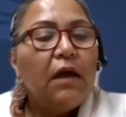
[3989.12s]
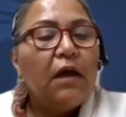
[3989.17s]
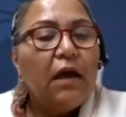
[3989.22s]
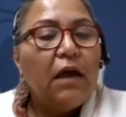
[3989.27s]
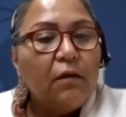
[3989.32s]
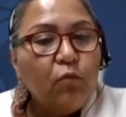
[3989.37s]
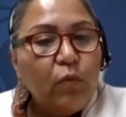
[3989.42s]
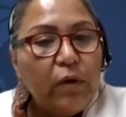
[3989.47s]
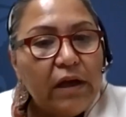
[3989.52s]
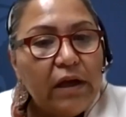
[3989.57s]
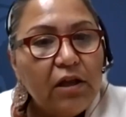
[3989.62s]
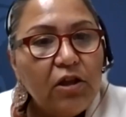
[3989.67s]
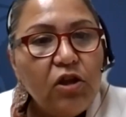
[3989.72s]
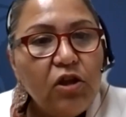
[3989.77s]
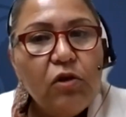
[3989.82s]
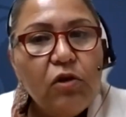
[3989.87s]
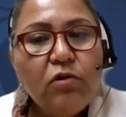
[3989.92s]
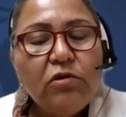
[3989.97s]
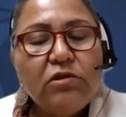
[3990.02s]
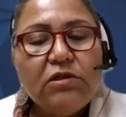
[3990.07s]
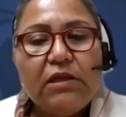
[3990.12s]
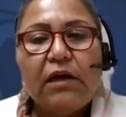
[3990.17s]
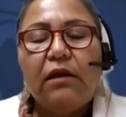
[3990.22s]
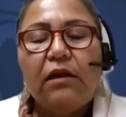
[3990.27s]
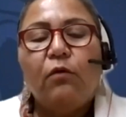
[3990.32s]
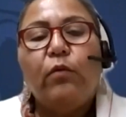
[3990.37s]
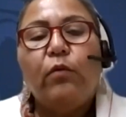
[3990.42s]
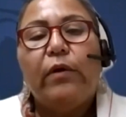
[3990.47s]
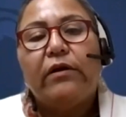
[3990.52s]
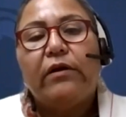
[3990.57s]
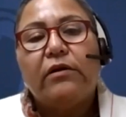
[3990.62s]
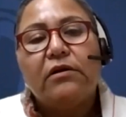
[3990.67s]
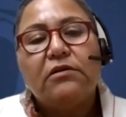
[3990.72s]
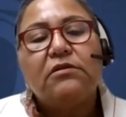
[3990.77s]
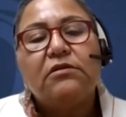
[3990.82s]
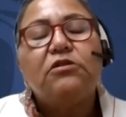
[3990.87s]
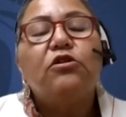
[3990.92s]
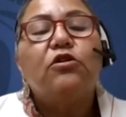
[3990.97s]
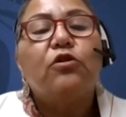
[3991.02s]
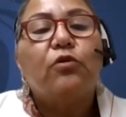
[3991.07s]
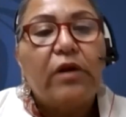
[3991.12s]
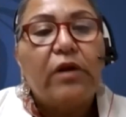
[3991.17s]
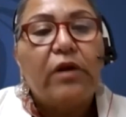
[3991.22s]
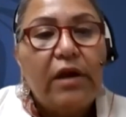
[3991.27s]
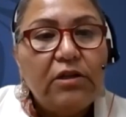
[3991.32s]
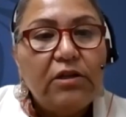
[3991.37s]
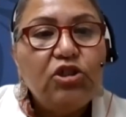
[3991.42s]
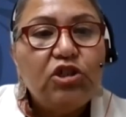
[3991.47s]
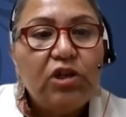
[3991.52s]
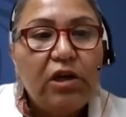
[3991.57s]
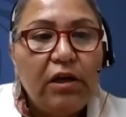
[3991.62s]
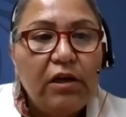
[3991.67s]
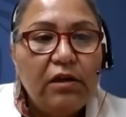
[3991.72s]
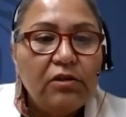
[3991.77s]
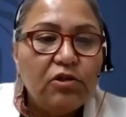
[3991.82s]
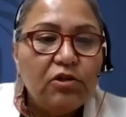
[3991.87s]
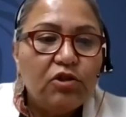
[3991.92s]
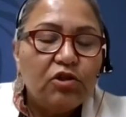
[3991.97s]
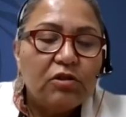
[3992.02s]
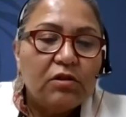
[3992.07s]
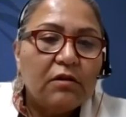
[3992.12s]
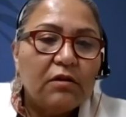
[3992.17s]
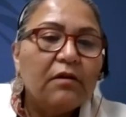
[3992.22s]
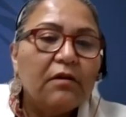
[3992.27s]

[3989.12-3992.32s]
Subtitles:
and we can use that awareness to create change.